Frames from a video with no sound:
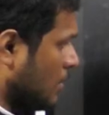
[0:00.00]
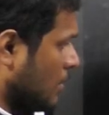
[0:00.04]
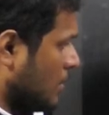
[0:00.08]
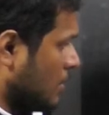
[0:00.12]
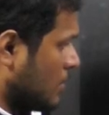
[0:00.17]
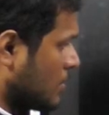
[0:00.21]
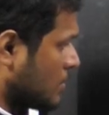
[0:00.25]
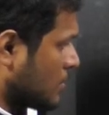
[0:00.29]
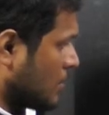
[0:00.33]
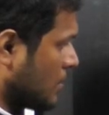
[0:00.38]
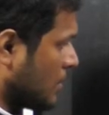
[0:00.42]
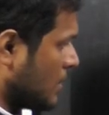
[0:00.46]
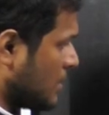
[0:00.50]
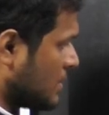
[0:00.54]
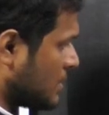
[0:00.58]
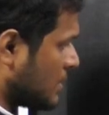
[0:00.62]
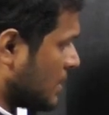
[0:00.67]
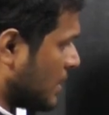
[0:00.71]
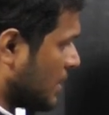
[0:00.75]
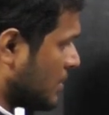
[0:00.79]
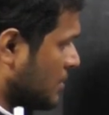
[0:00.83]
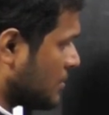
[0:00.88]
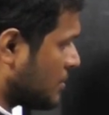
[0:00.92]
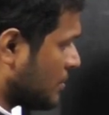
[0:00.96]
so this
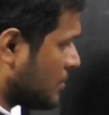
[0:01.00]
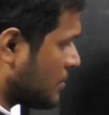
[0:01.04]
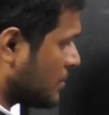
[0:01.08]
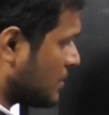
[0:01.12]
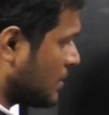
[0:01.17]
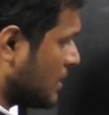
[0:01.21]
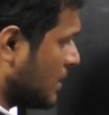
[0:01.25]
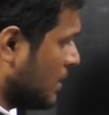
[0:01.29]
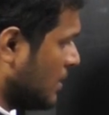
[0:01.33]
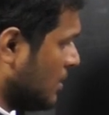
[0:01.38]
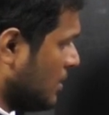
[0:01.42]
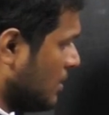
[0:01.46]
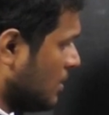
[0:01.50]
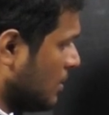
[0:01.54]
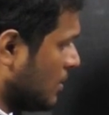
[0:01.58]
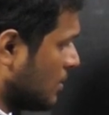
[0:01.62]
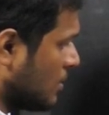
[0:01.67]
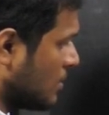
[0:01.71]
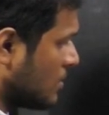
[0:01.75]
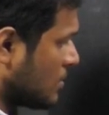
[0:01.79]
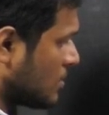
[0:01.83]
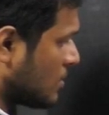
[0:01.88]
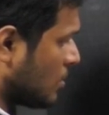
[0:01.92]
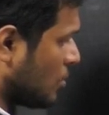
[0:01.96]
ensures the
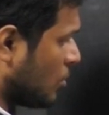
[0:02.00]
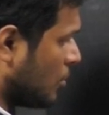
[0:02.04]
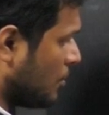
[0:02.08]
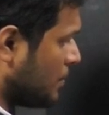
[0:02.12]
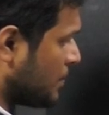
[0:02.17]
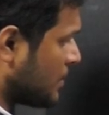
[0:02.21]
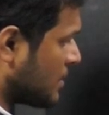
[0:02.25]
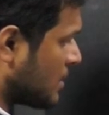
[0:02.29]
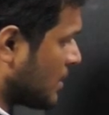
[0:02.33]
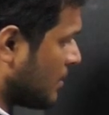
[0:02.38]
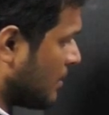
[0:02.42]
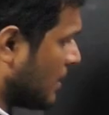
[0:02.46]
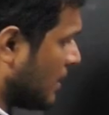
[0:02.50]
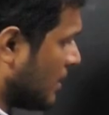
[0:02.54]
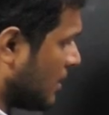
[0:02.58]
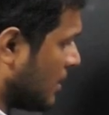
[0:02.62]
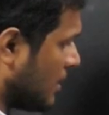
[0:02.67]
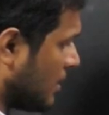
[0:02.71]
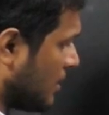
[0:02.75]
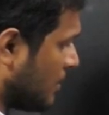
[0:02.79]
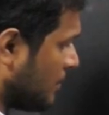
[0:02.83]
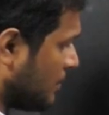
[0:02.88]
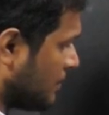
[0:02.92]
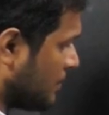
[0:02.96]
slope
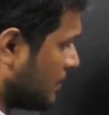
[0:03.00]
stability.